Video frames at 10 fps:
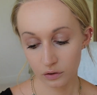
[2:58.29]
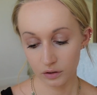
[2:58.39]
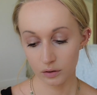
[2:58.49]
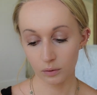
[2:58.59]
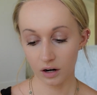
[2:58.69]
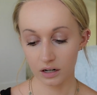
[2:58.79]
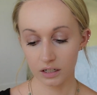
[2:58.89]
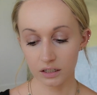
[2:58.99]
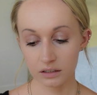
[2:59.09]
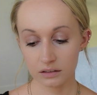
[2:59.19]
you
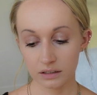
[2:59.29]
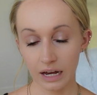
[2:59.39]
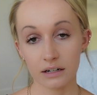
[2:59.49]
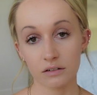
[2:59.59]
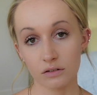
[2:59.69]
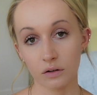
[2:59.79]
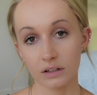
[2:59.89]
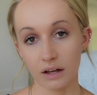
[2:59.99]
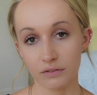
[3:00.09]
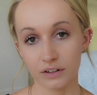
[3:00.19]
are at a soul
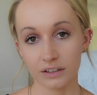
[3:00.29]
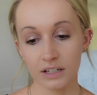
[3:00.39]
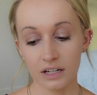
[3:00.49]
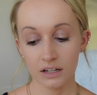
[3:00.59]
level.